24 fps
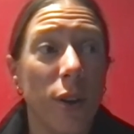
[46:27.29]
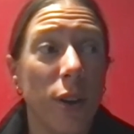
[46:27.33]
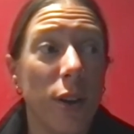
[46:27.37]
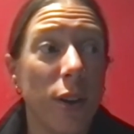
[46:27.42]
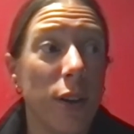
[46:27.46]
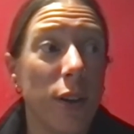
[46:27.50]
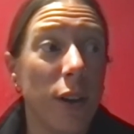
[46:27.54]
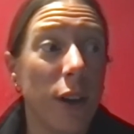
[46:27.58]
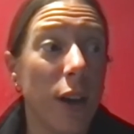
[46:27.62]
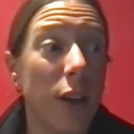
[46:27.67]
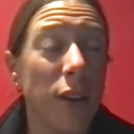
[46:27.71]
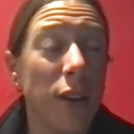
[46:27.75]

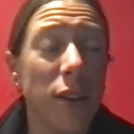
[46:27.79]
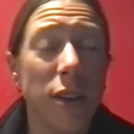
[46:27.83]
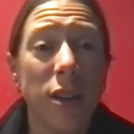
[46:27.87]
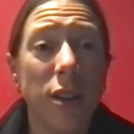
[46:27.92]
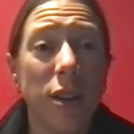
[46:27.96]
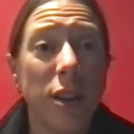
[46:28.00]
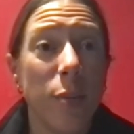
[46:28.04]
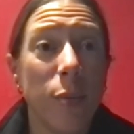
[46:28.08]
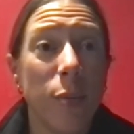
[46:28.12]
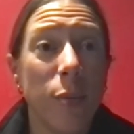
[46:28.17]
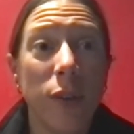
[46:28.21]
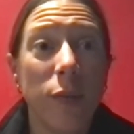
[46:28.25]
And I think
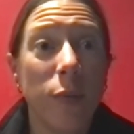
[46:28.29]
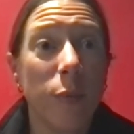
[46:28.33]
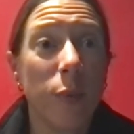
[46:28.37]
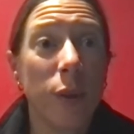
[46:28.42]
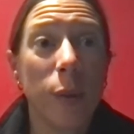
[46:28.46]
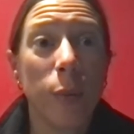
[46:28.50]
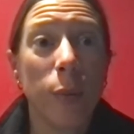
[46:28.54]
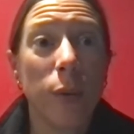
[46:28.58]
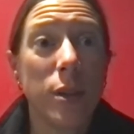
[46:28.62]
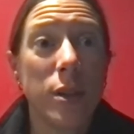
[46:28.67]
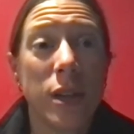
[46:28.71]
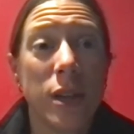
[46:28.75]
they might even be
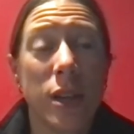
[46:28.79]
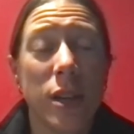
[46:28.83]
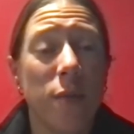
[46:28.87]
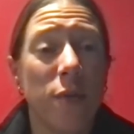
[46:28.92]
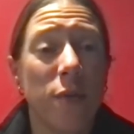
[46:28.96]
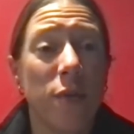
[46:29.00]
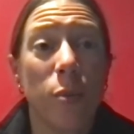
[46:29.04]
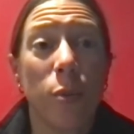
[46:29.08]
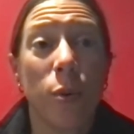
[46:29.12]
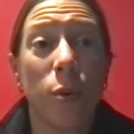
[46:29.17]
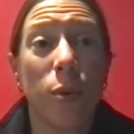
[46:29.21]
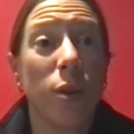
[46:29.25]
able to sign up
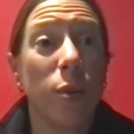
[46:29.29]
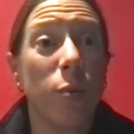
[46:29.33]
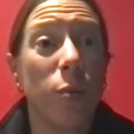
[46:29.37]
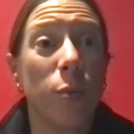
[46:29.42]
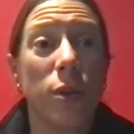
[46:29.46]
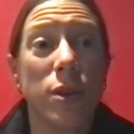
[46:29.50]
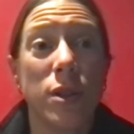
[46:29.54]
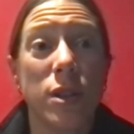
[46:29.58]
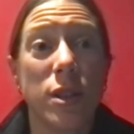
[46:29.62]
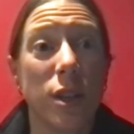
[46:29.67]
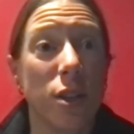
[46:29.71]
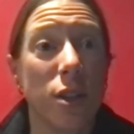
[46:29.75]
for more than
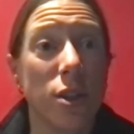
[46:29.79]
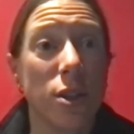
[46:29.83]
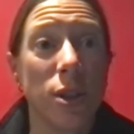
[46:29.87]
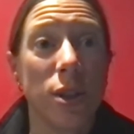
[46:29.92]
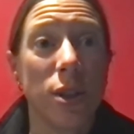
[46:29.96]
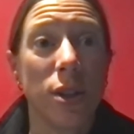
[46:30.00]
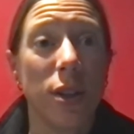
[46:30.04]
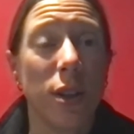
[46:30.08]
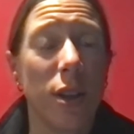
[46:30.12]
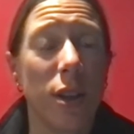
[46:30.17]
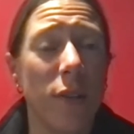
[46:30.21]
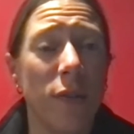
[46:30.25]
one
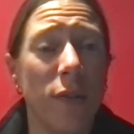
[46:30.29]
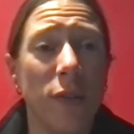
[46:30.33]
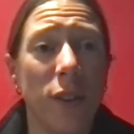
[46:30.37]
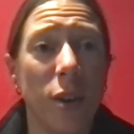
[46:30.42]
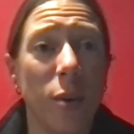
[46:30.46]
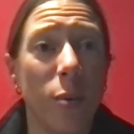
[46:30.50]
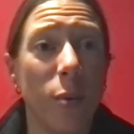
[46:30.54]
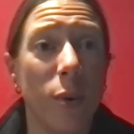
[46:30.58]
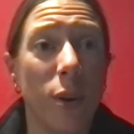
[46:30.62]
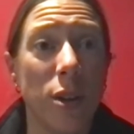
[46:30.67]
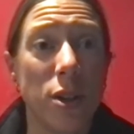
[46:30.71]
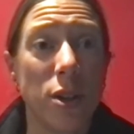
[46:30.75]
session if they
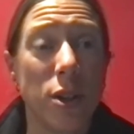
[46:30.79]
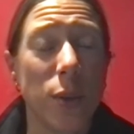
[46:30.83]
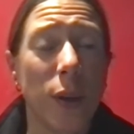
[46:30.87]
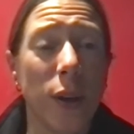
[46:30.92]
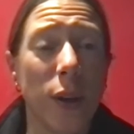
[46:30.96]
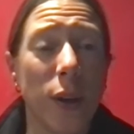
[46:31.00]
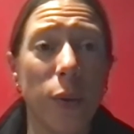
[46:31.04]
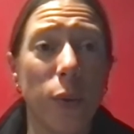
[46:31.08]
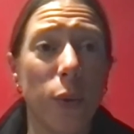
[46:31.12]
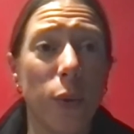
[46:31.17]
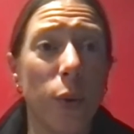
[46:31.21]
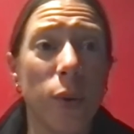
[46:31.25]
want to. I
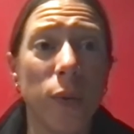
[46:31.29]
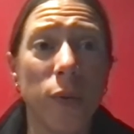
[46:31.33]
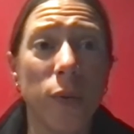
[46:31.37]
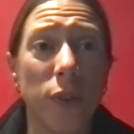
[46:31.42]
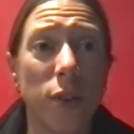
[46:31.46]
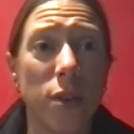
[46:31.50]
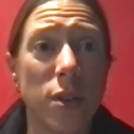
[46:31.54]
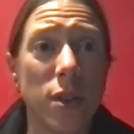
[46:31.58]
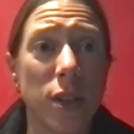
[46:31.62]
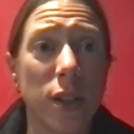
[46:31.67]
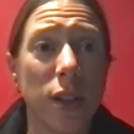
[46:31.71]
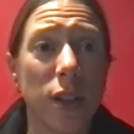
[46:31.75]
don't know if
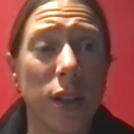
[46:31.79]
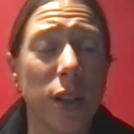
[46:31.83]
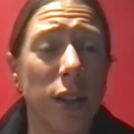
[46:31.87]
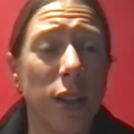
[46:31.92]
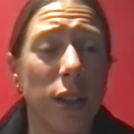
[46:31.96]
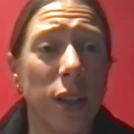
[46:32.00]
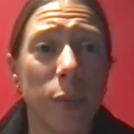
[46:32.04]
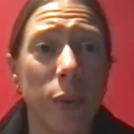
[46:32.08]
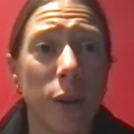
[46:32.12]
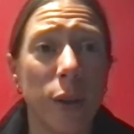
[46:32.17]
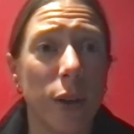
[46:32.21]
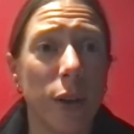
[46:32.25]
there's a
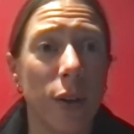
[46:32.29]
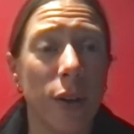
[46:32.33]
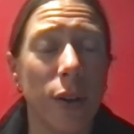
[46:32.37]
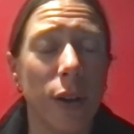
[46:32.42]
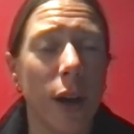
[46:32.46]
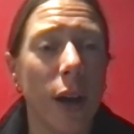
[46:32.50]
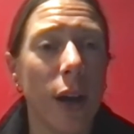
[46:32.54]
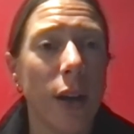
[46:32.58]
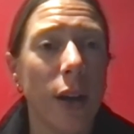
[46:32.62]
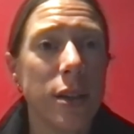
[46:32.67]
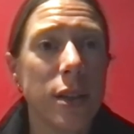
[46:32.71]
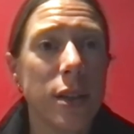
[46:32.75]
limit or
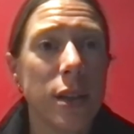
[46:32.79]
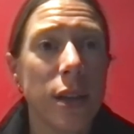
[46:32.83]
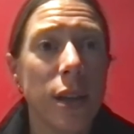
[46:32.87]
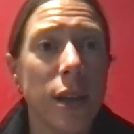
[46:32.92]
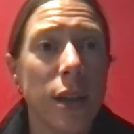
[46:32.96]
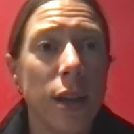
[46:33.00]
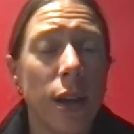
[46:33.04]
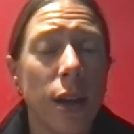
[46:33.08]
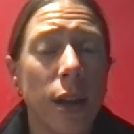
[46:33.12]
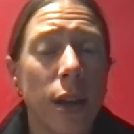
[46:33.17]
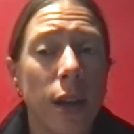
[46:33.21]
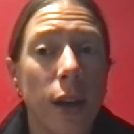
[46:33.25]
not,
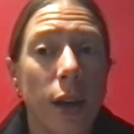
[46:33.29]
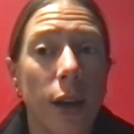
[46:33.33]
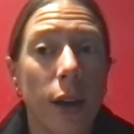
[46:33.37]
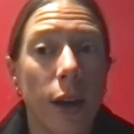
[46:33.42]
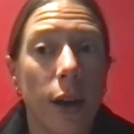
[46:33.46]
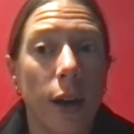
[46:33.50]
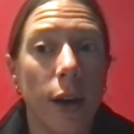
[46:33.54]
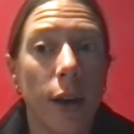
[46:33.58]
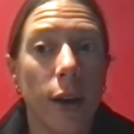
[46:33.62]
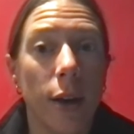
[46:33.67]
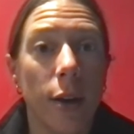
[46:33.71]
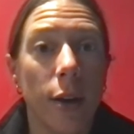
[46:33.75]

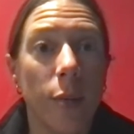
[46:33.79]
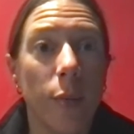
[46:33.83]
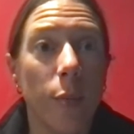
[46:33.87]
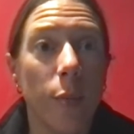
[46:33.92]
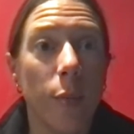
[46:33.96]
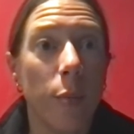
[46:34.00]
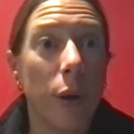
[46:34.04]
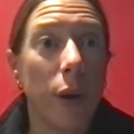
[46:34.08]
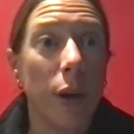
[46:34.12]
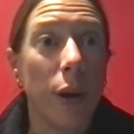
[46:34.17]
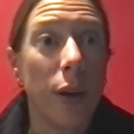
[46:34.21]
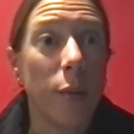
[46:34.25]

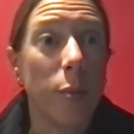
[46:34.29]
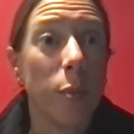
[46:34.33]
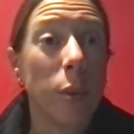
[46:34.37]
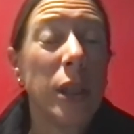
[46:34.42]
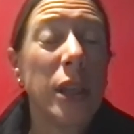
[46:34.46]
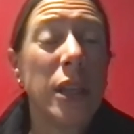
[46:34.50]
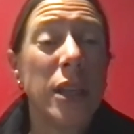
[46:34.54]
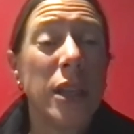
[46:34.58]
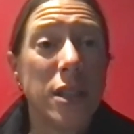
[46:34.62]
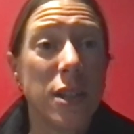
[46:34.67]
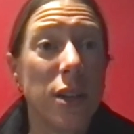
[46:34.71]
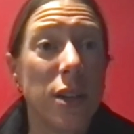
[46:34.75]
but
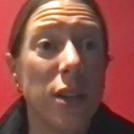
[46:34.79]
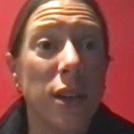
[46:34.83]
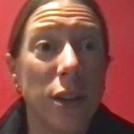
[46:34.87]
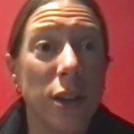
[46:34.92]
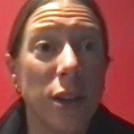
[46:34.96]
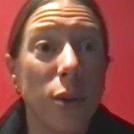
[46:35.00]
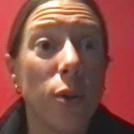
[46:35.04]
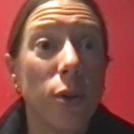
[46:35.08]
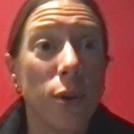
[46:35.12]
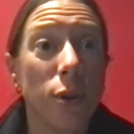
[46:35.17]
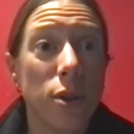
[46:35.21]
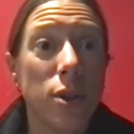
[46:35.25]
please
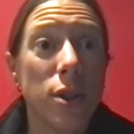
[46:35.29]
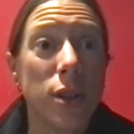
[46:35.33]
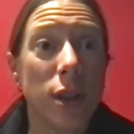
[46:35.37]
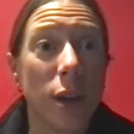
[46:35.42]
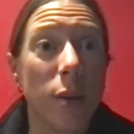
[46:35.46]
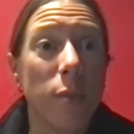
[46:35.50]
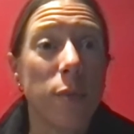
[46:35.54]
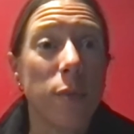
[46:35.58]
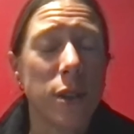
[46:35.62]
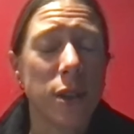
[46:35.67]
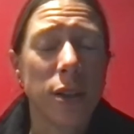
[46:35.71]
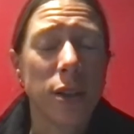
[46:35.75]
encourage
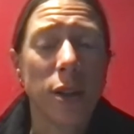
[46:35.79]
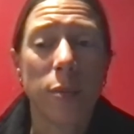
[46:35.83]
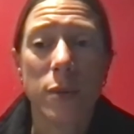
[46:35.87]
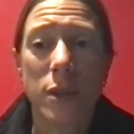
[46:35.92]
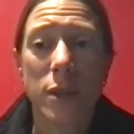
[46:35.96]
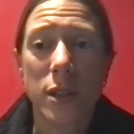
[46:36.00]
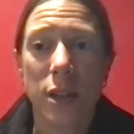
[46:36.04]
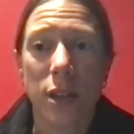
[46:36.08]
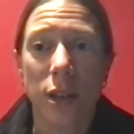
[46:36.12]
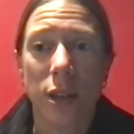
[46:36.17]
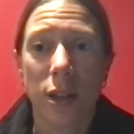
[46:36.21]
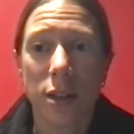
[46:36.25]
them to come
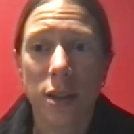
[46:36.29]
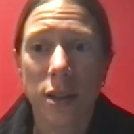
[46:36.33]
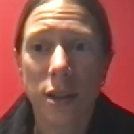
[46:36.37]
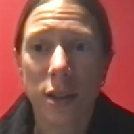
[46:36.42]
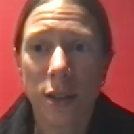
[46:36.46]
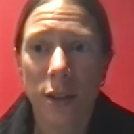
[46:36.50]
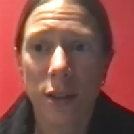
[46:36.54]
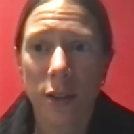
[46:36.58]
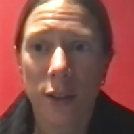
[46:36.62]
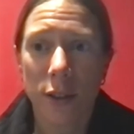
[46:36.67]
see us.